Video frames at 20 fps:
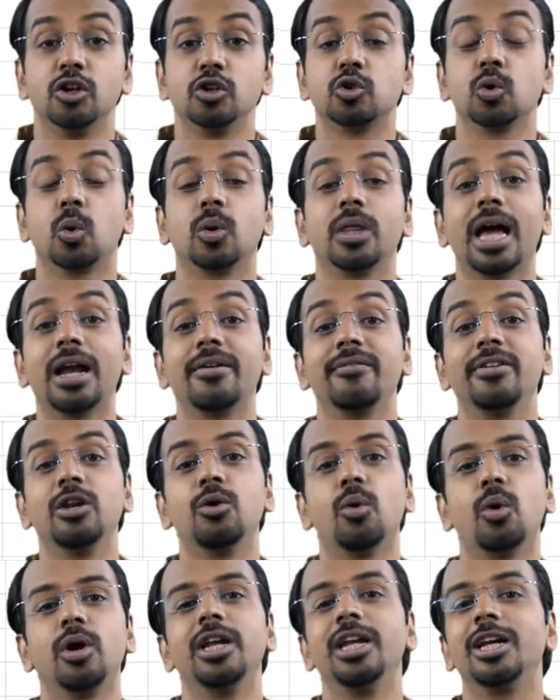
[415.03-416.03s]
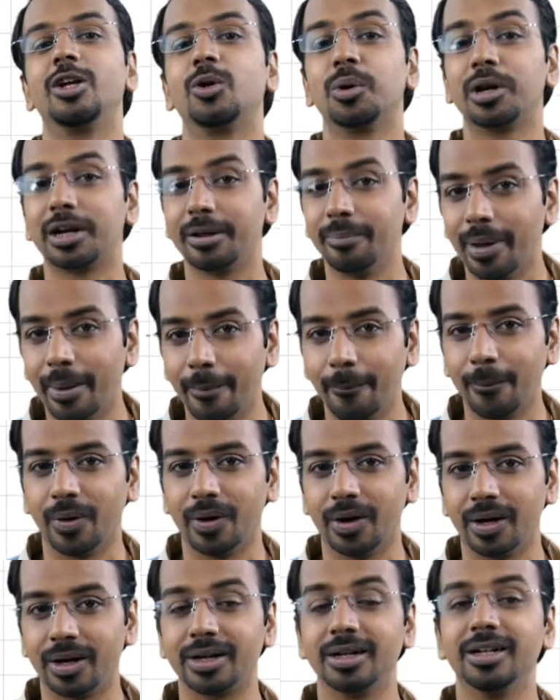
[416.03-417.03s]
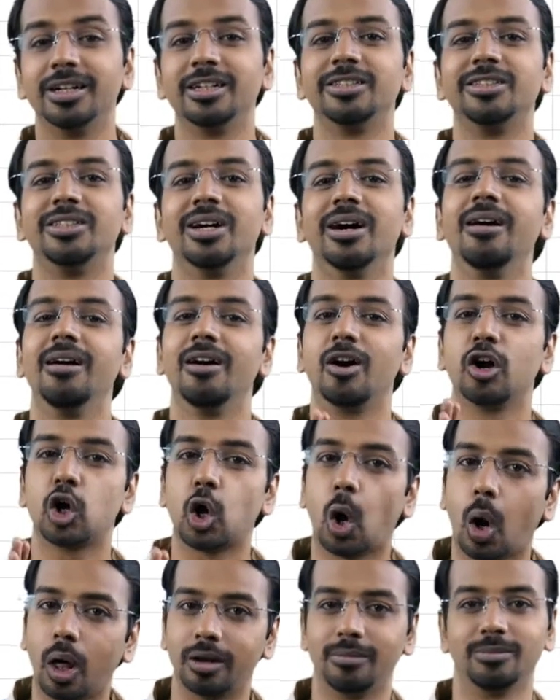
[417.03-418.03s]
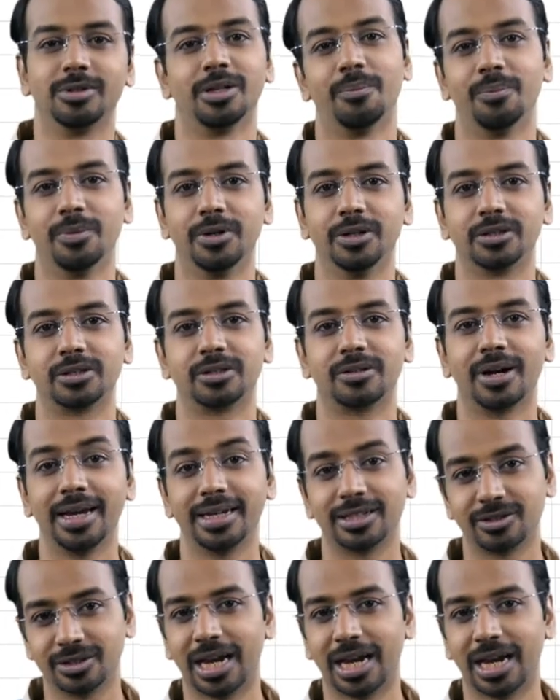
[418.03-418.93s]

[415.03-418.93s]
so that we don't need to remember the column numbers, right?